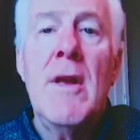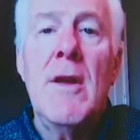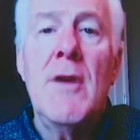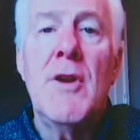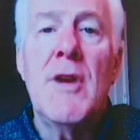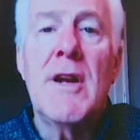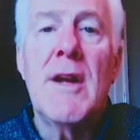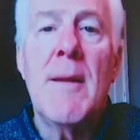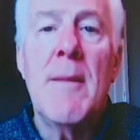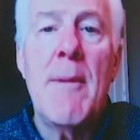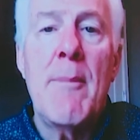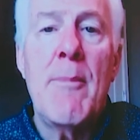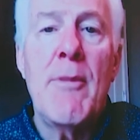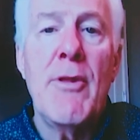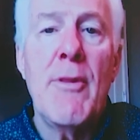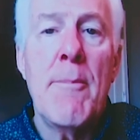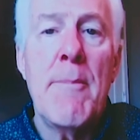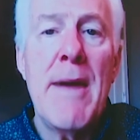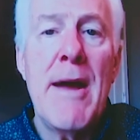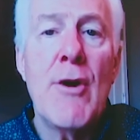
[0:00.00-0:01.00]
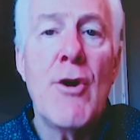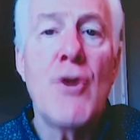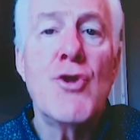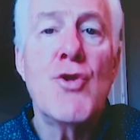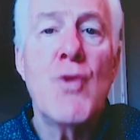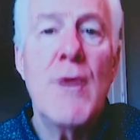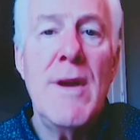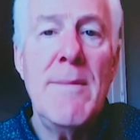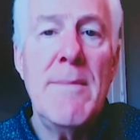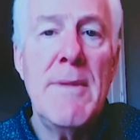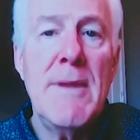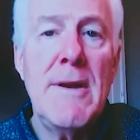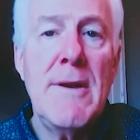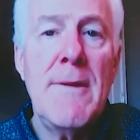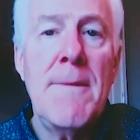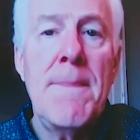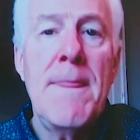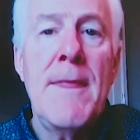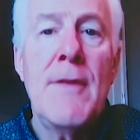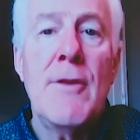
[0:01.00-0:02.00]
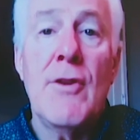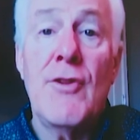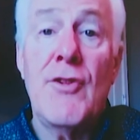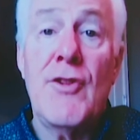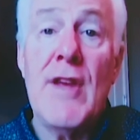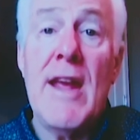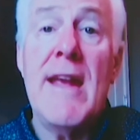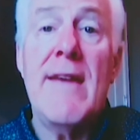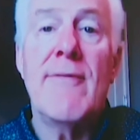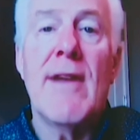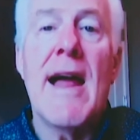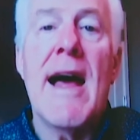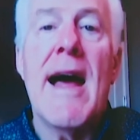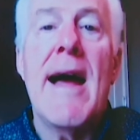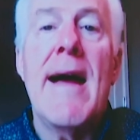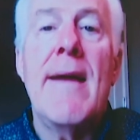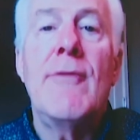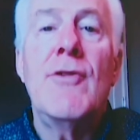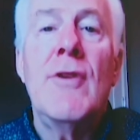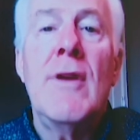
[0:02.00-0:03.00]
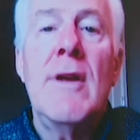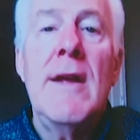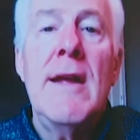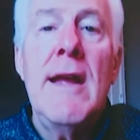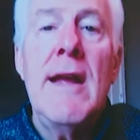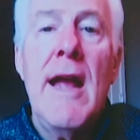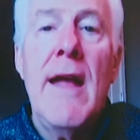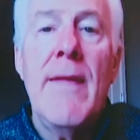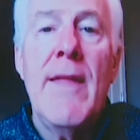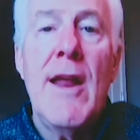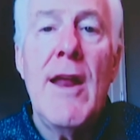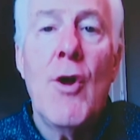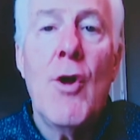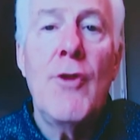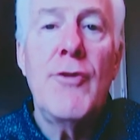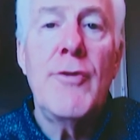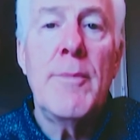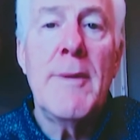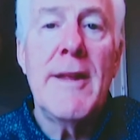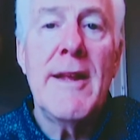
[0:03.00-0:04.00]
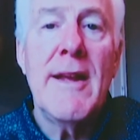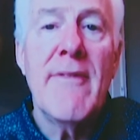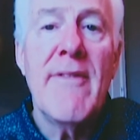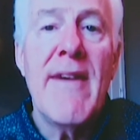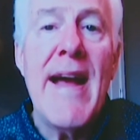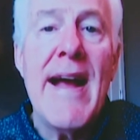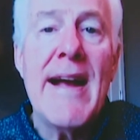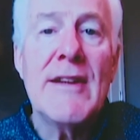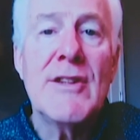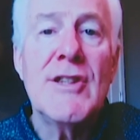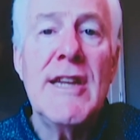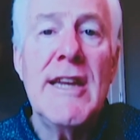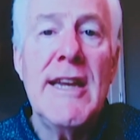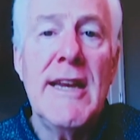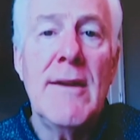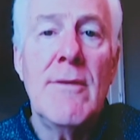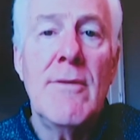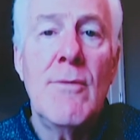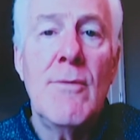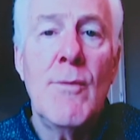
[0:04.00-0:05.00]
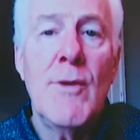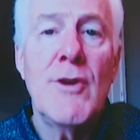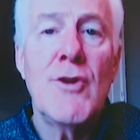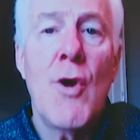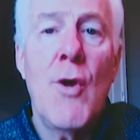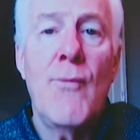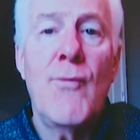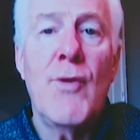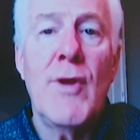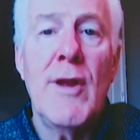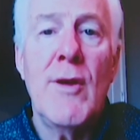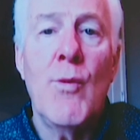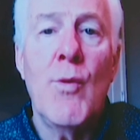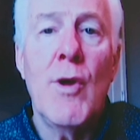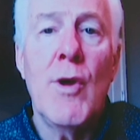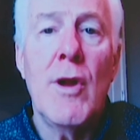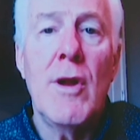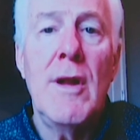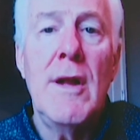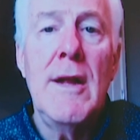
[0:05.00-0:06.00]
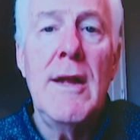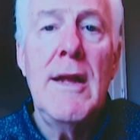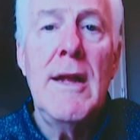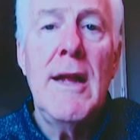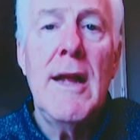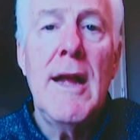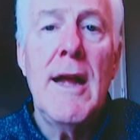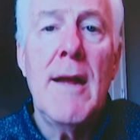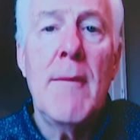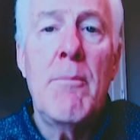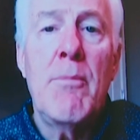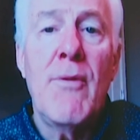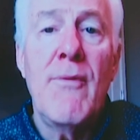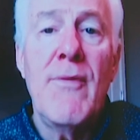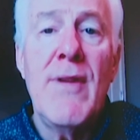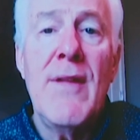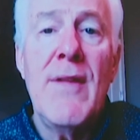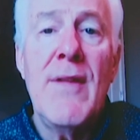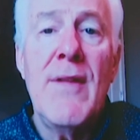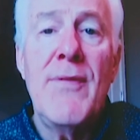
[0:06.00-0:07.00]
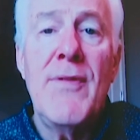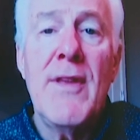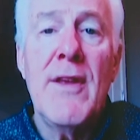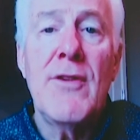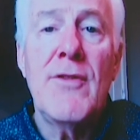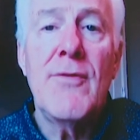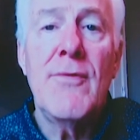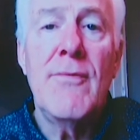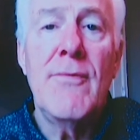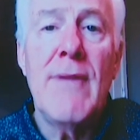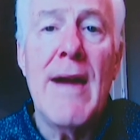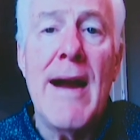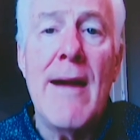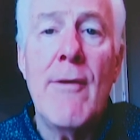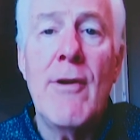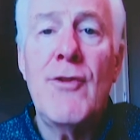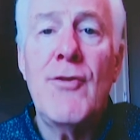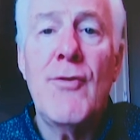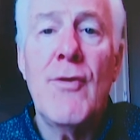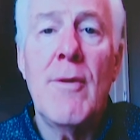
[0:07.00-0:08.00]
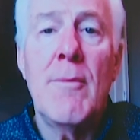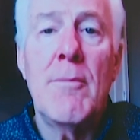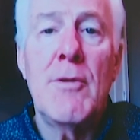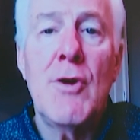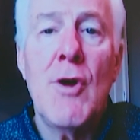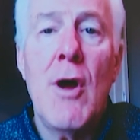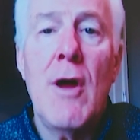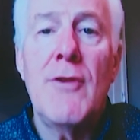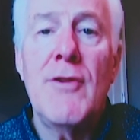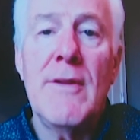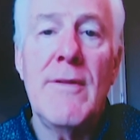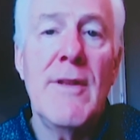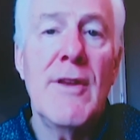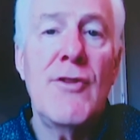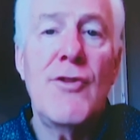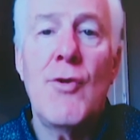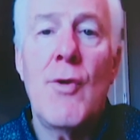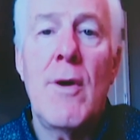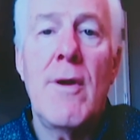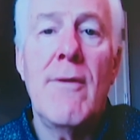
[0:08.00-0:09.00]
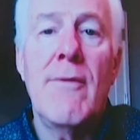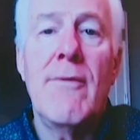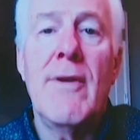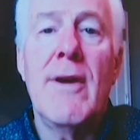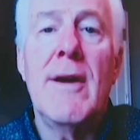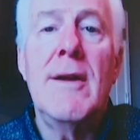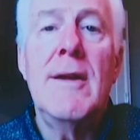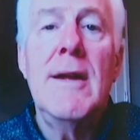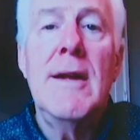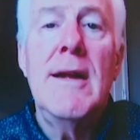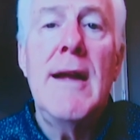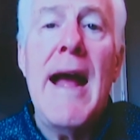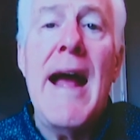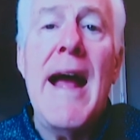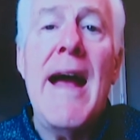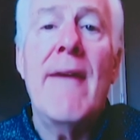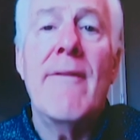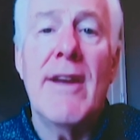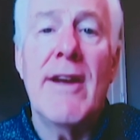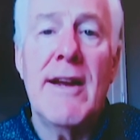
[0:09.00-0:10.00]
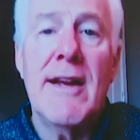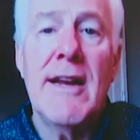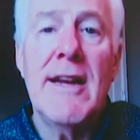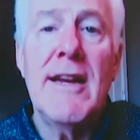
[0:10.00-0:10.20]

to come up with a better treatment to save lives, and then ultimately a vaccine, which hopefully will prevent this virus from causing this sort of havoc and